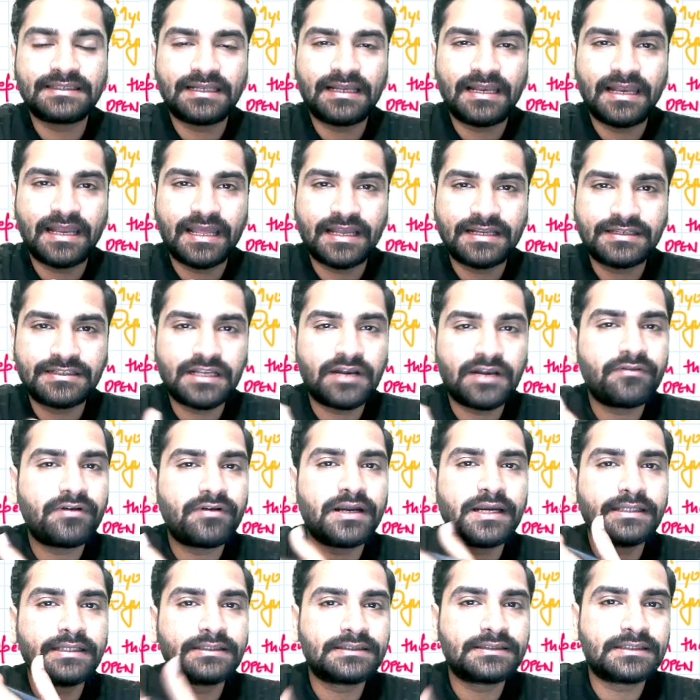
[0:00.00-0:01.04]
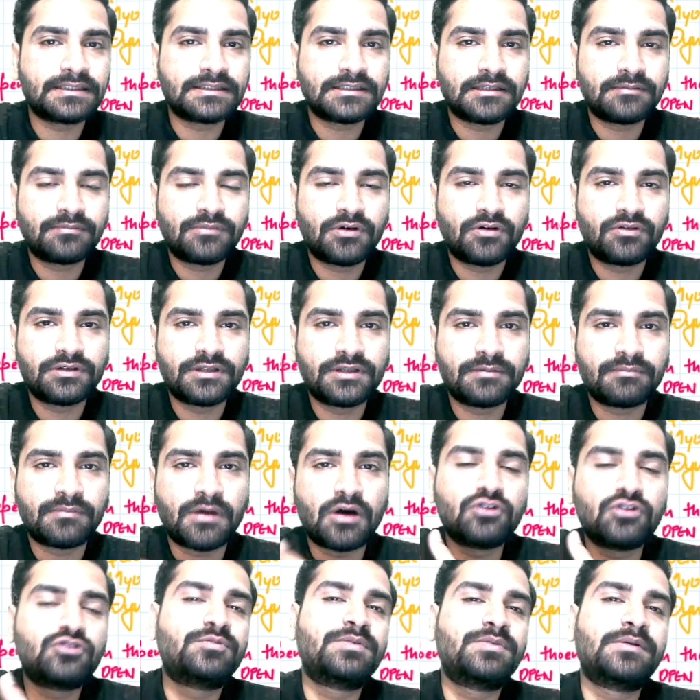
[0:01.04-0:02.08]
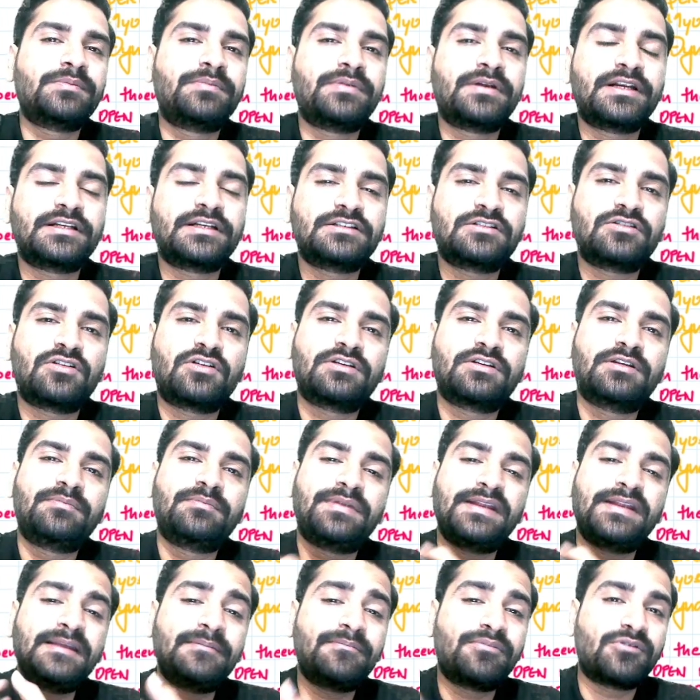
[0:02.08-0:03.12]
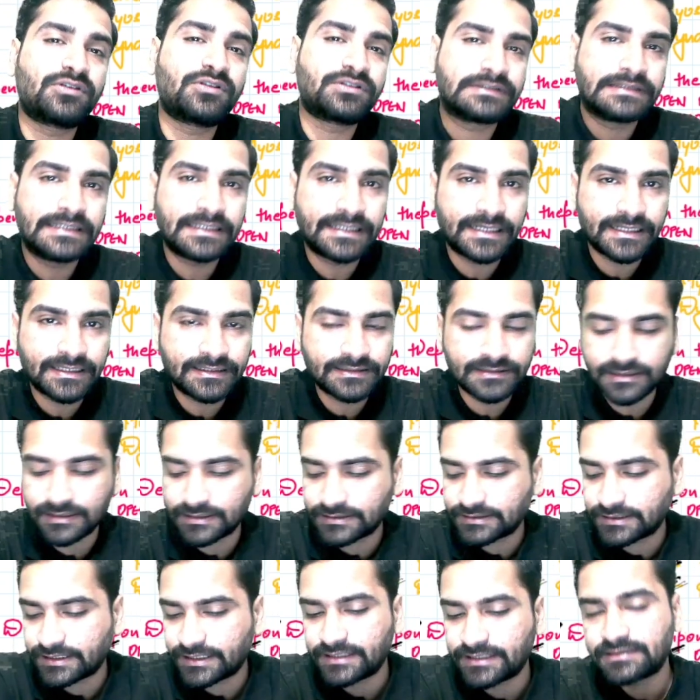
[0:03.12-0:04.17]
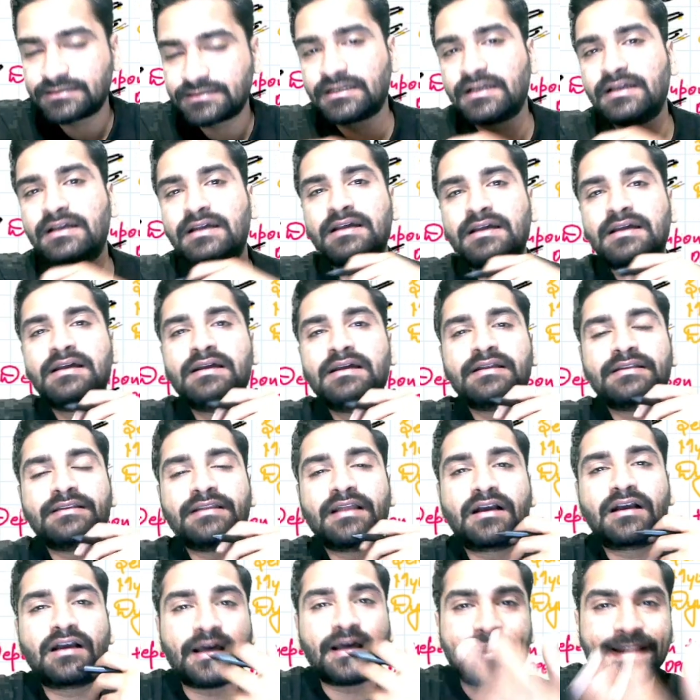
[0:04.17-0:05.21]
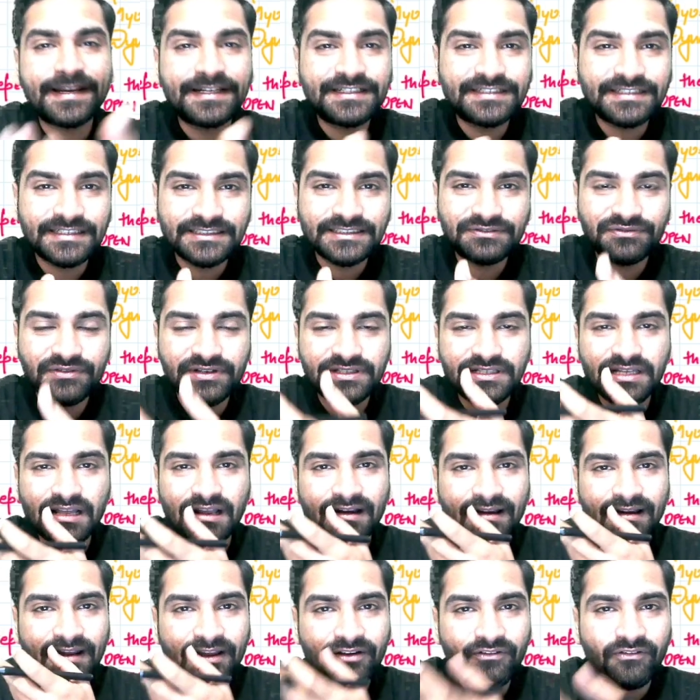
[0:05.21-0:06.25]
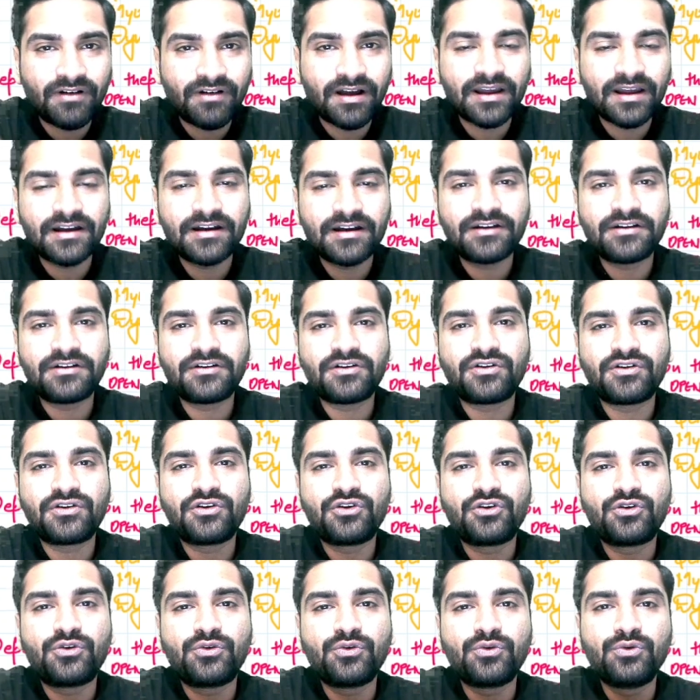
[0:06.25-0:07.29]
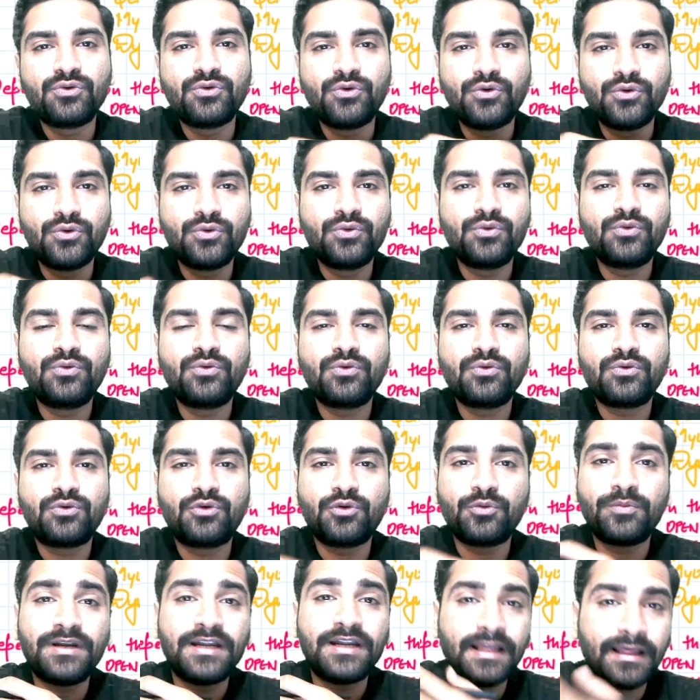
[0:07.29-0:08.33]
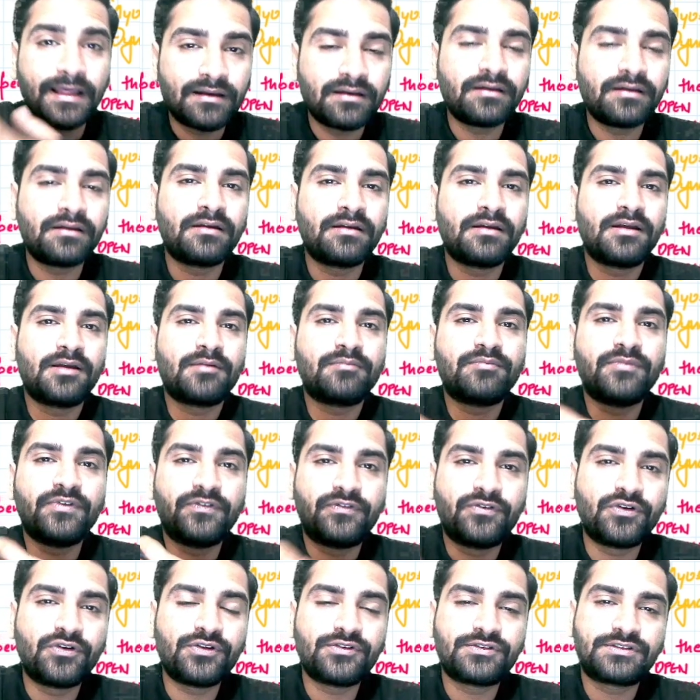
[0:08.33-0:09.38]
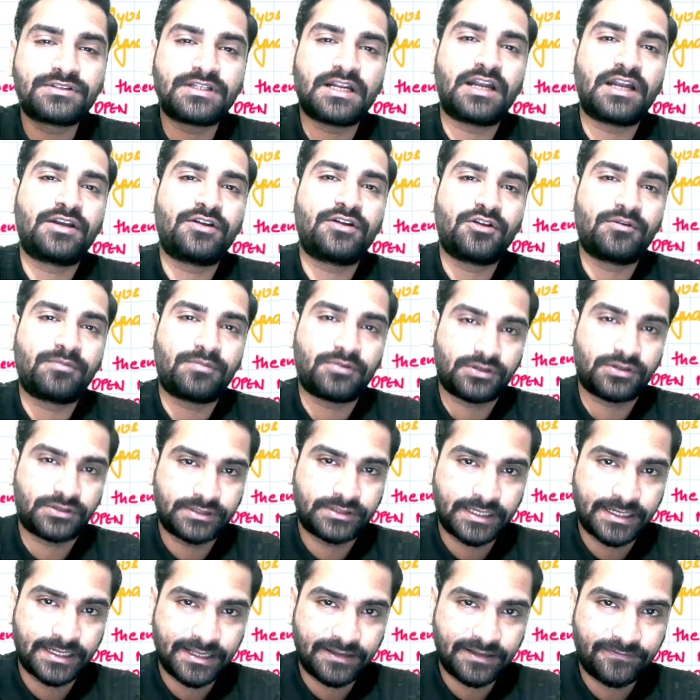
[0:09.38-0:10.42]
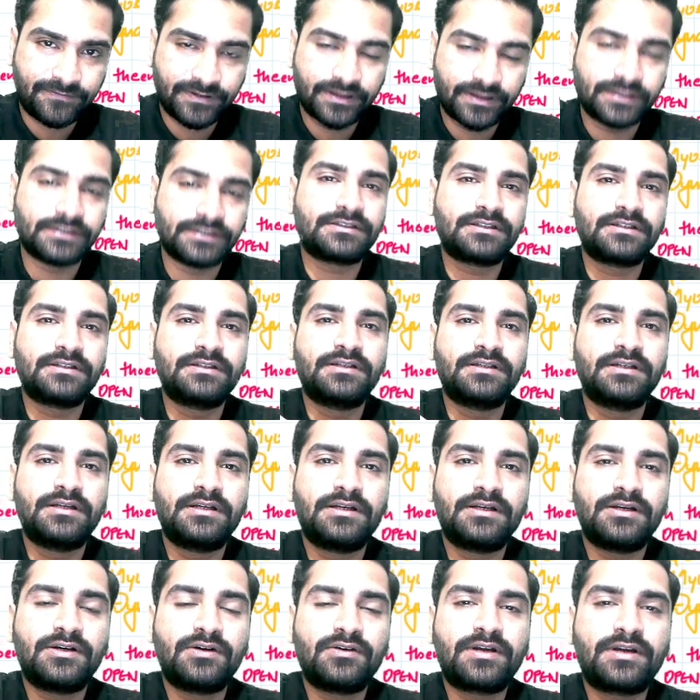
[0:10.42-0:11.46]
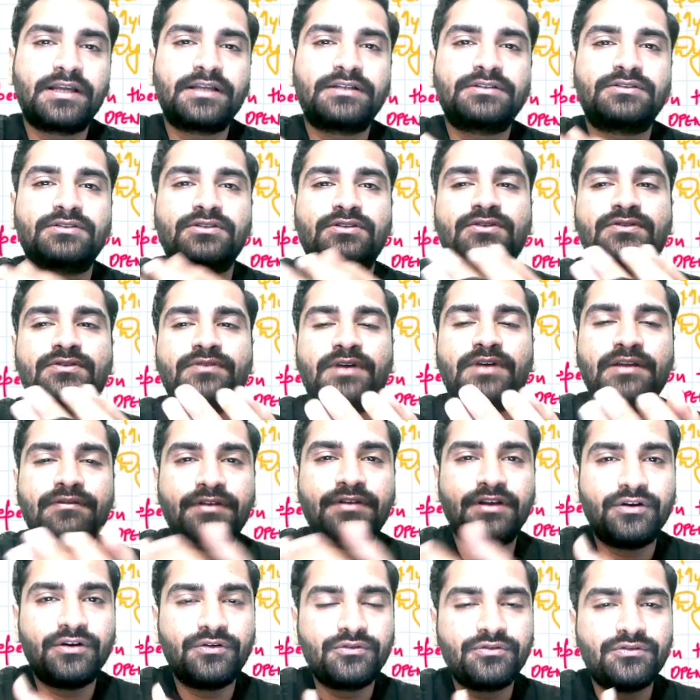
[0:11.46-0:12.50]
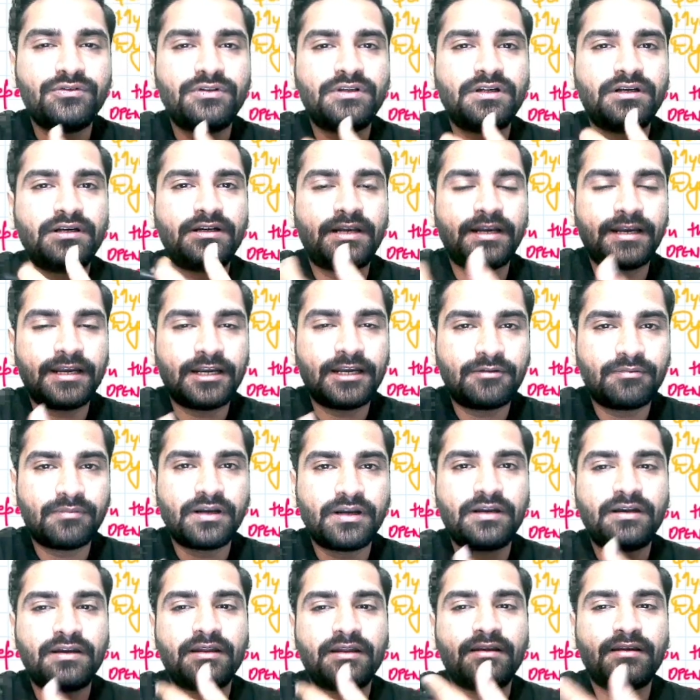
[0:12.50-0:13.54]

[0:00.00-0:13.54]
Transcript: lecture we discussed about the mouth preparation or the pre-prosthetic surgeries, the corrections which are required to be done before you start your prosthetic phase. Okay, so when we do the treatment